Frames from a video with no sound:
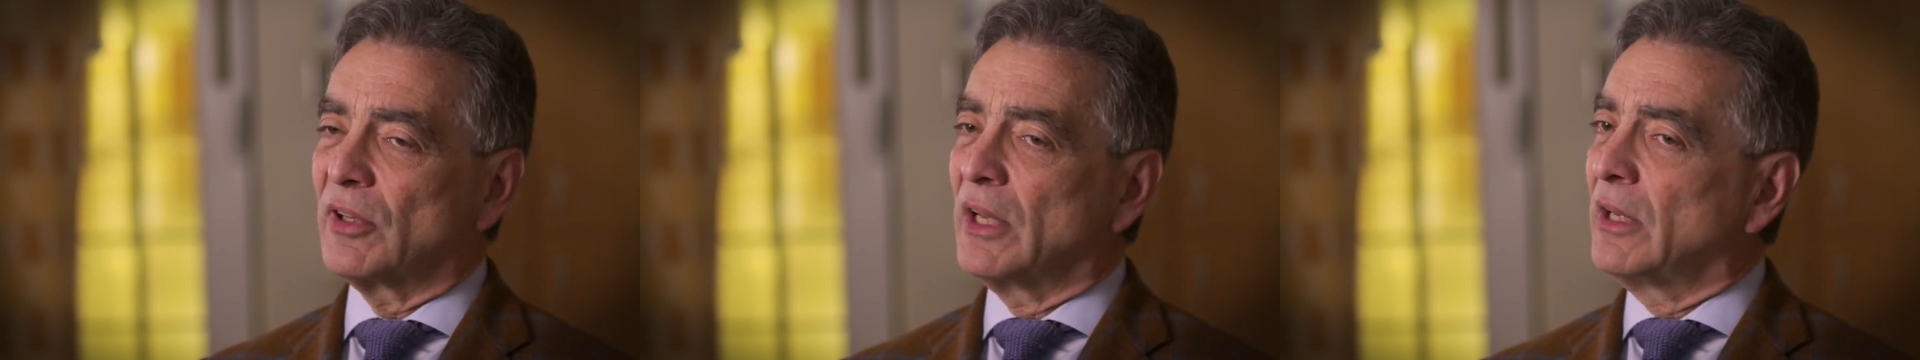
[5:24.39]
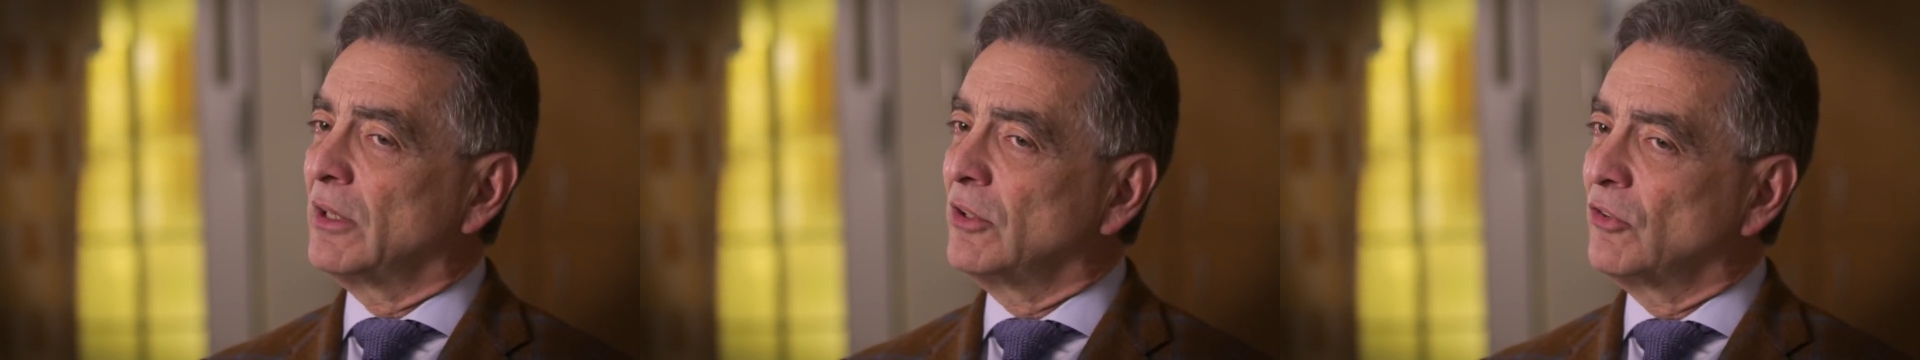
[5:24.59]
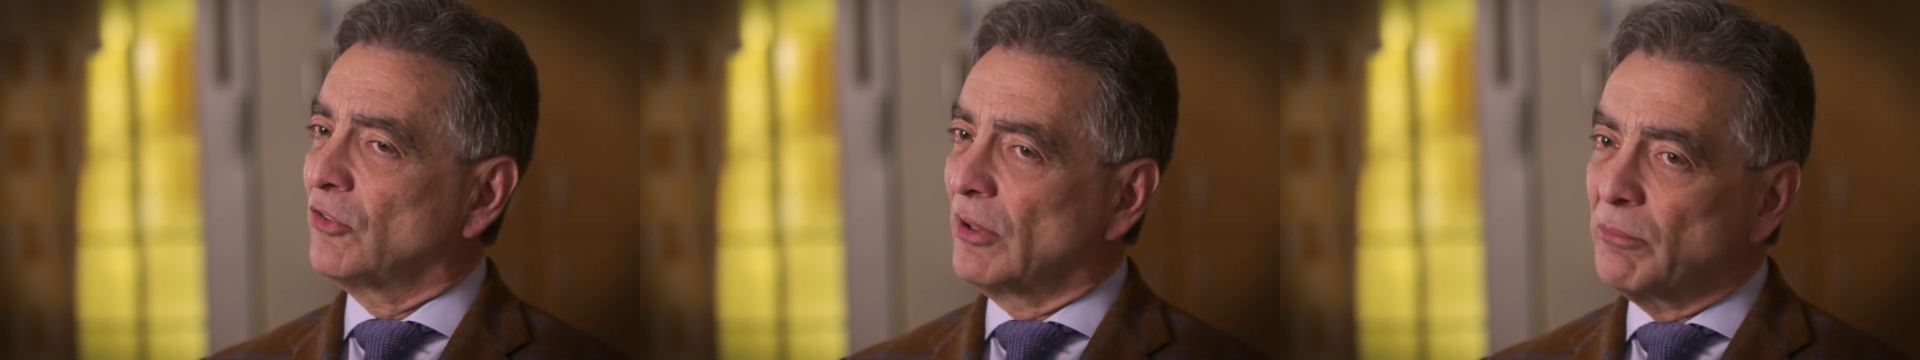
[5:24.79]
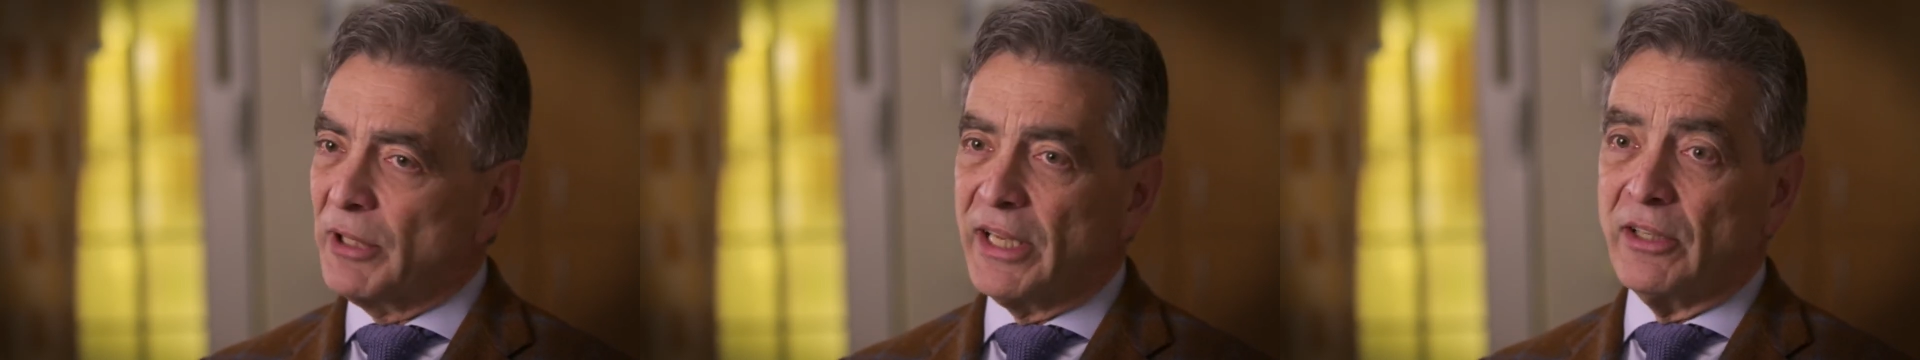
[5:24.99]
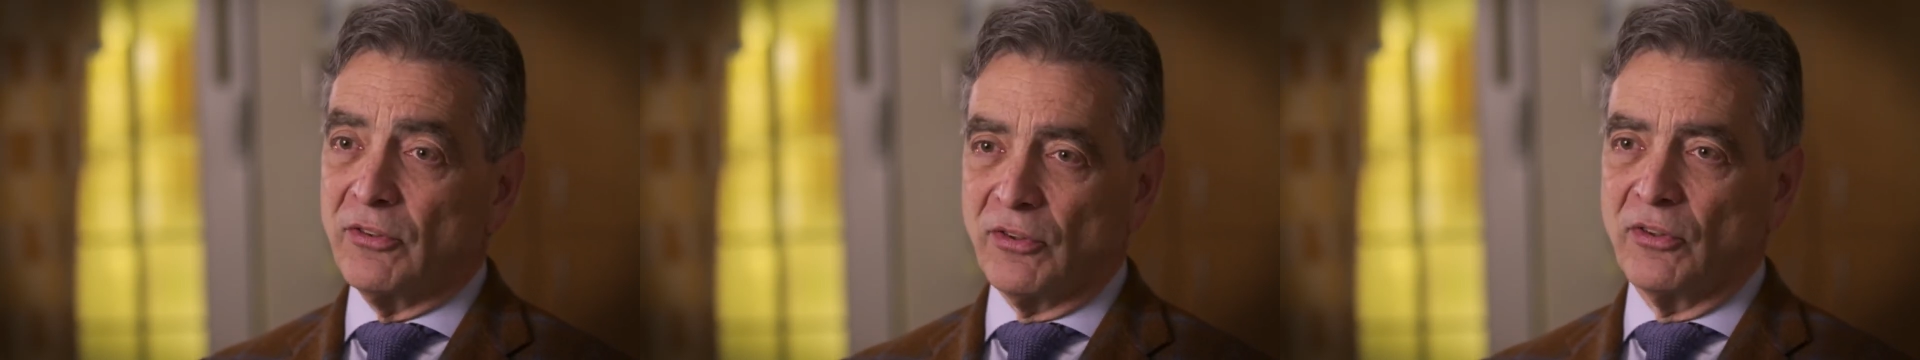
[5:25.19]
and in some
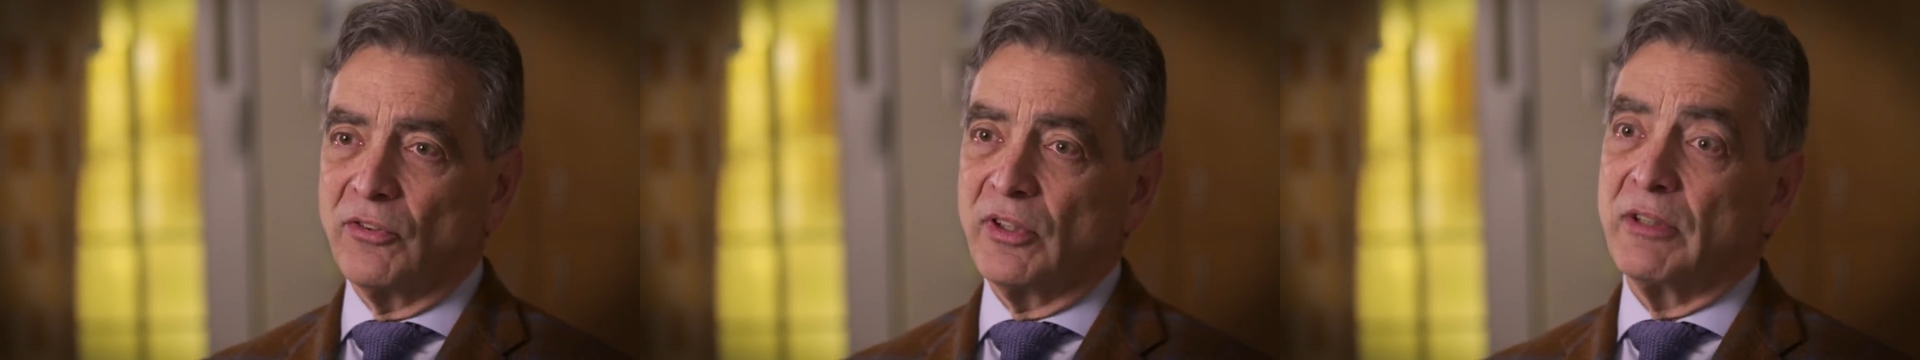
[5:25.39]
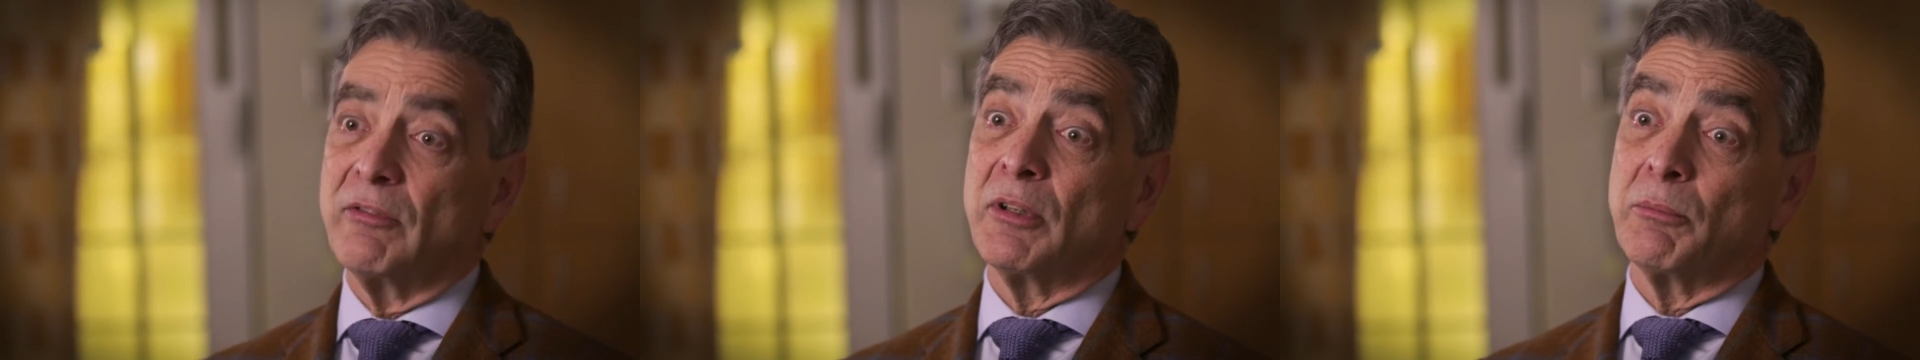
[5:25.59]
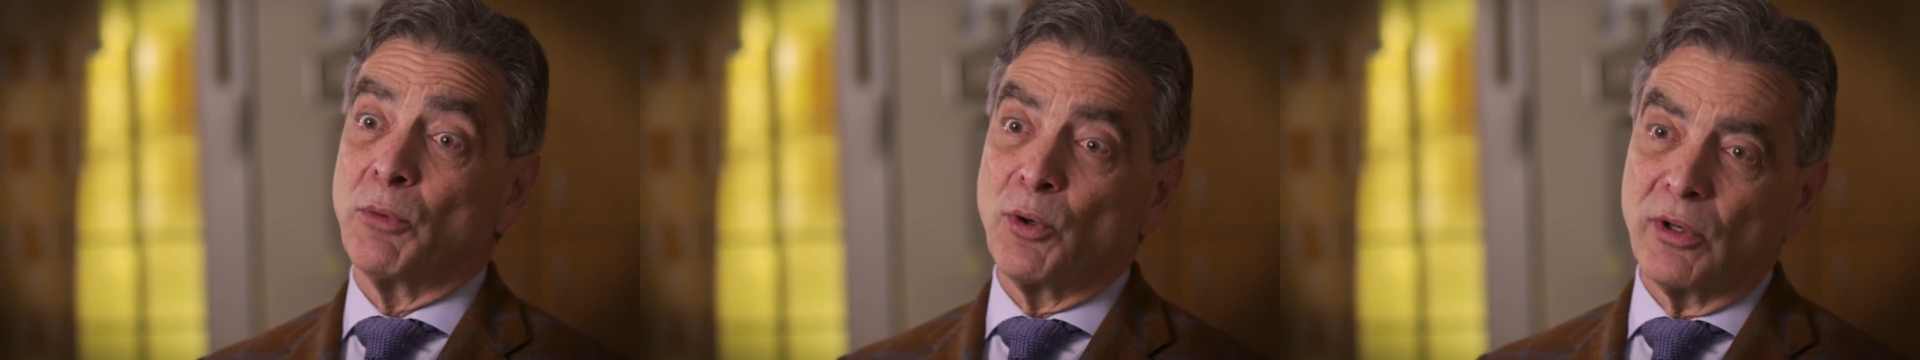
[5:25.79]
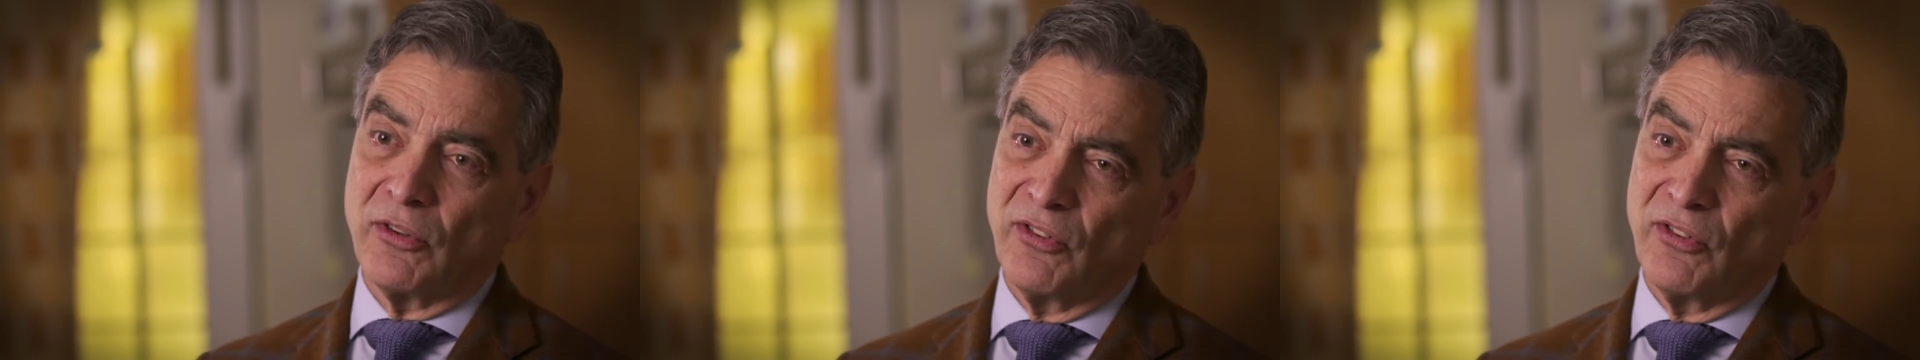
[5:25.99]
cases even more